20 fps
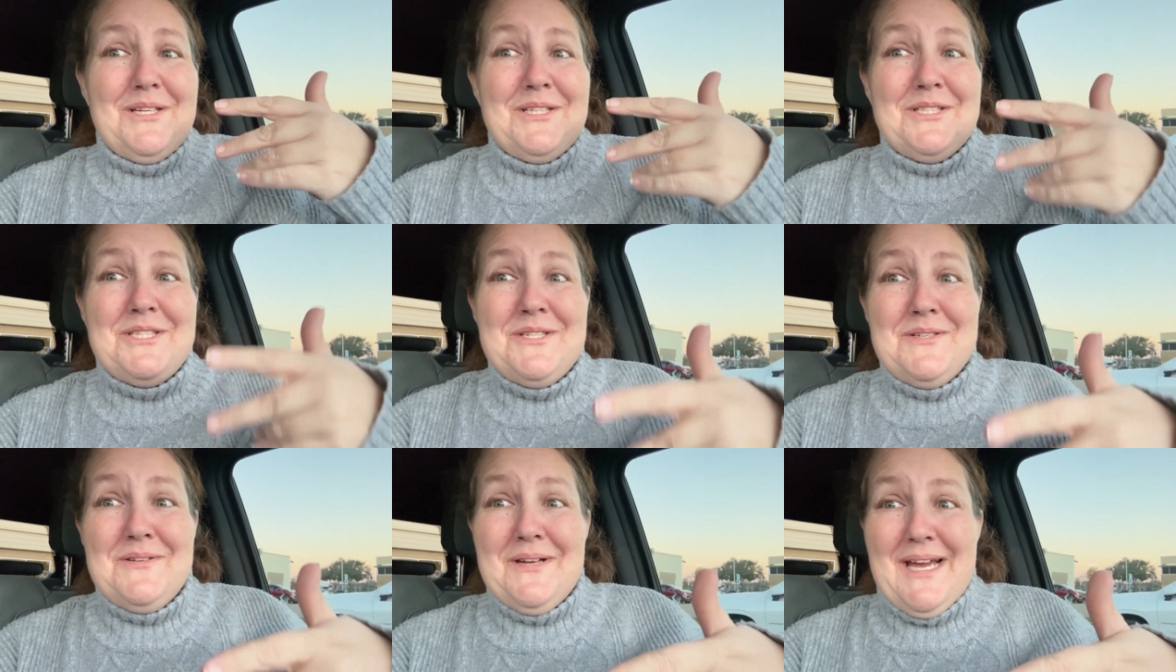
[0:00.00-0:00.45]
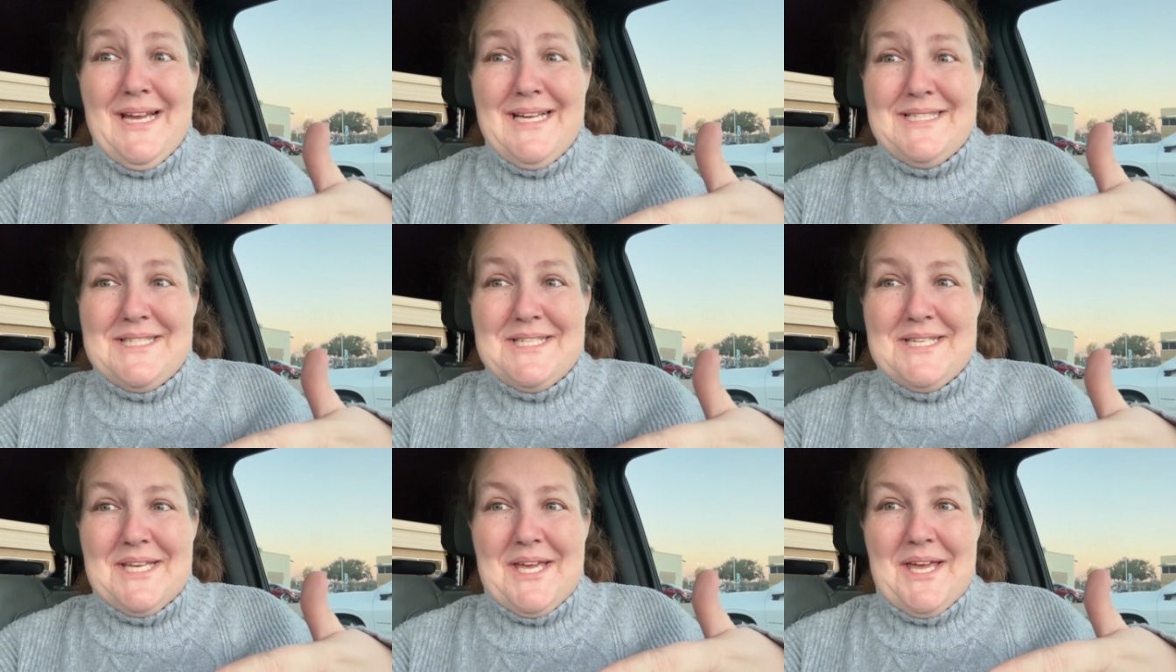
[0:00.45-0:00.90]
2
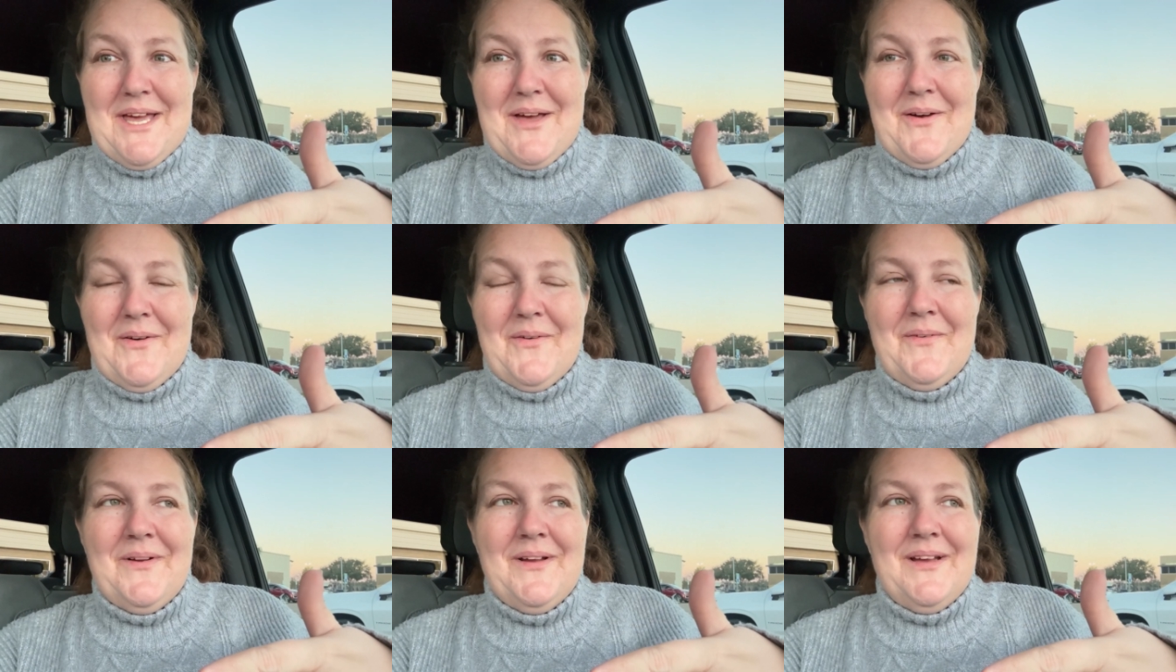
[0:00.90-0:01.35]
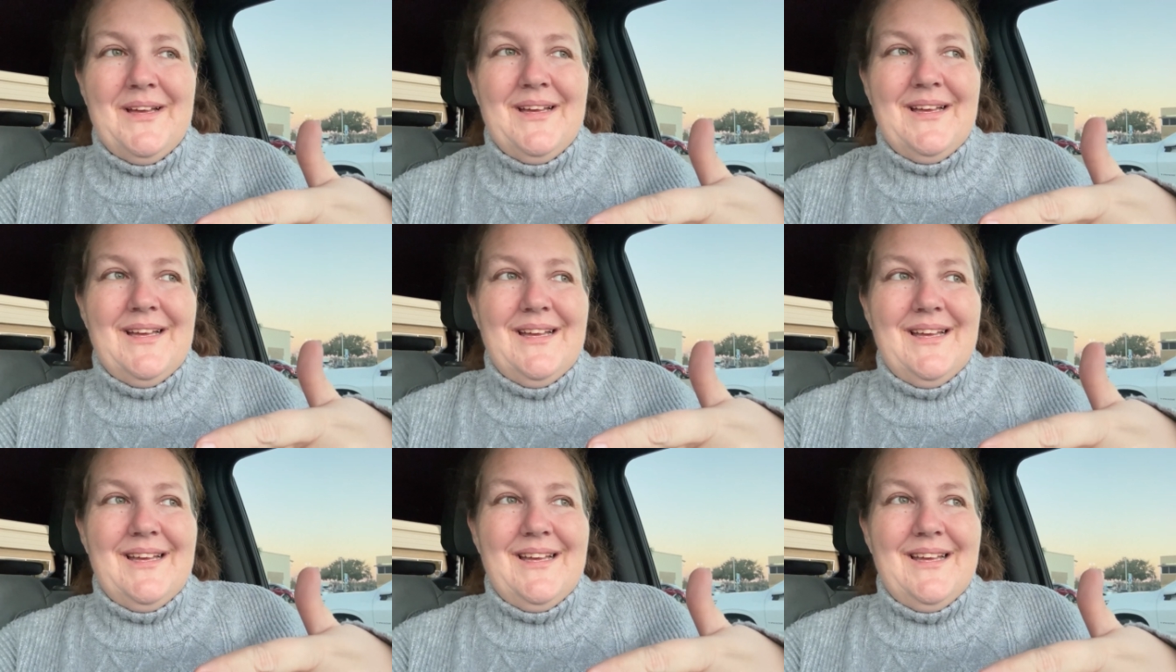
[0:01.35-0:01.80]
nights ago,
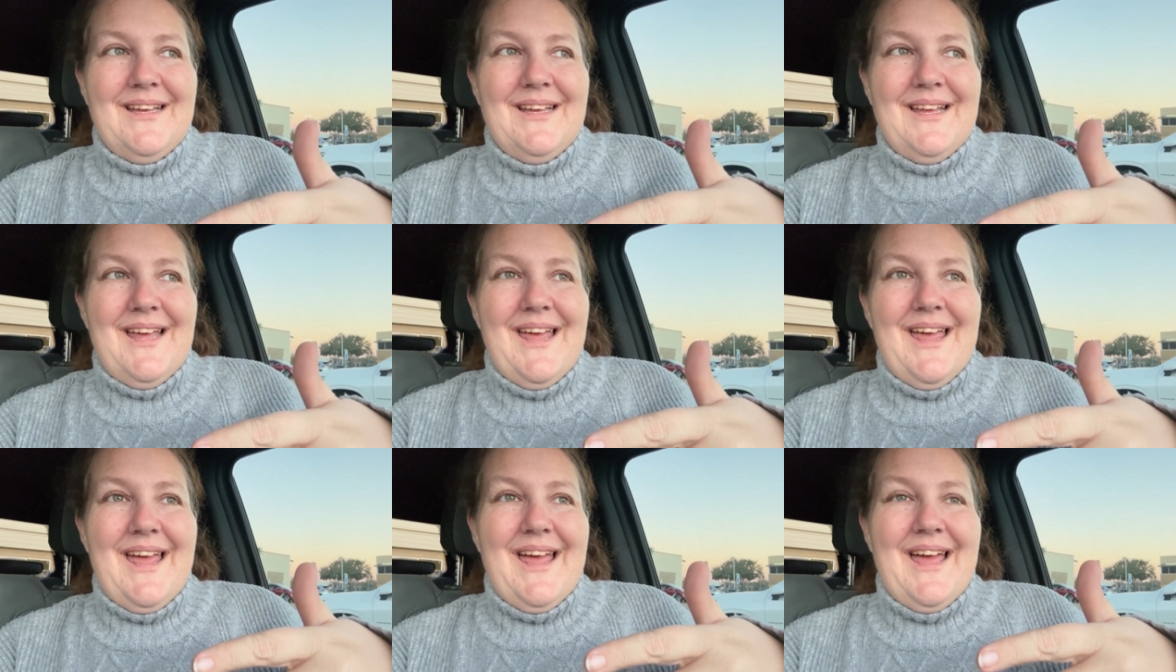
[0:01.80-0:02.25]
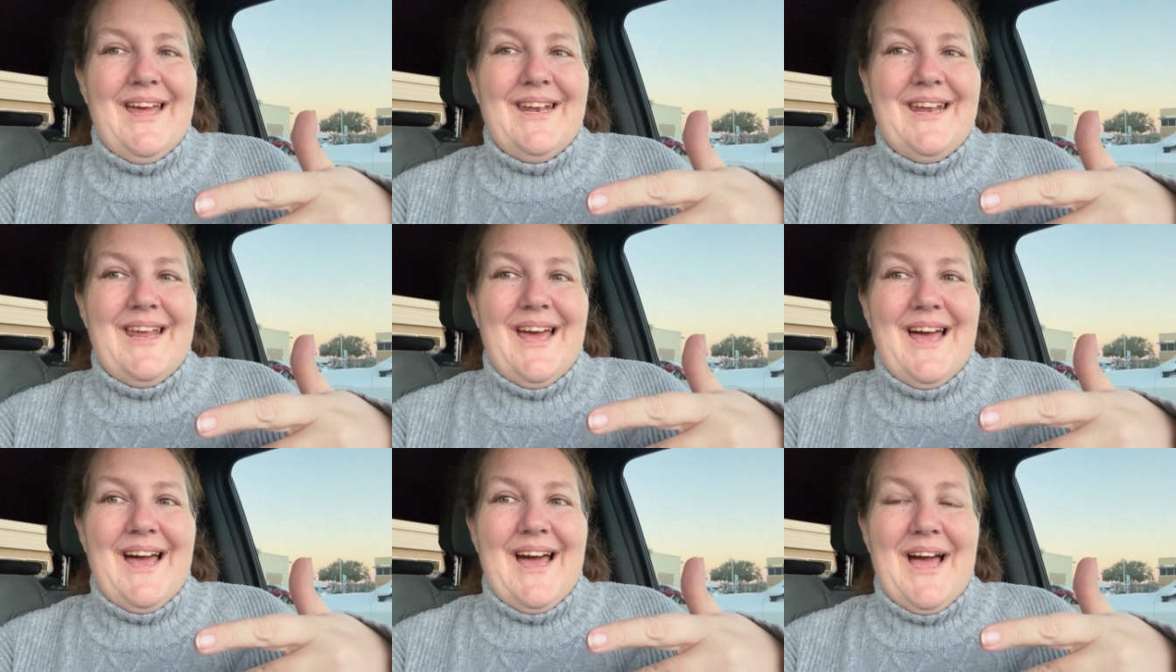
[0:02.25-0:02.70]

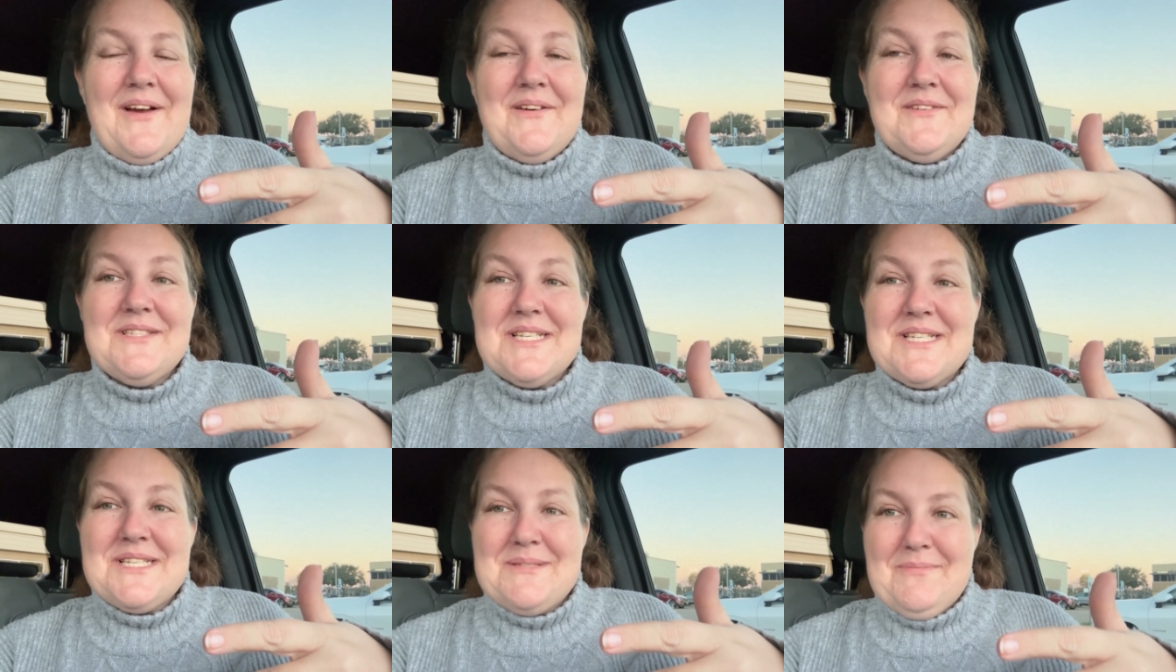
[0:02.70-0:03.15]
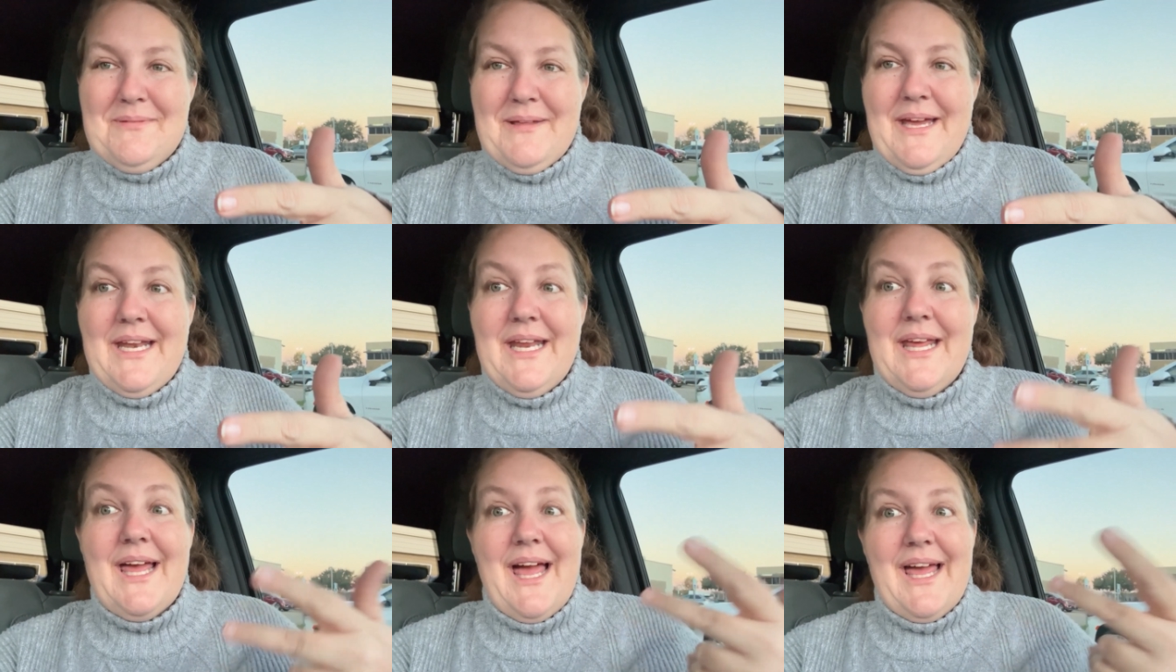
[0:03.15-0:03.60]
and I was explaining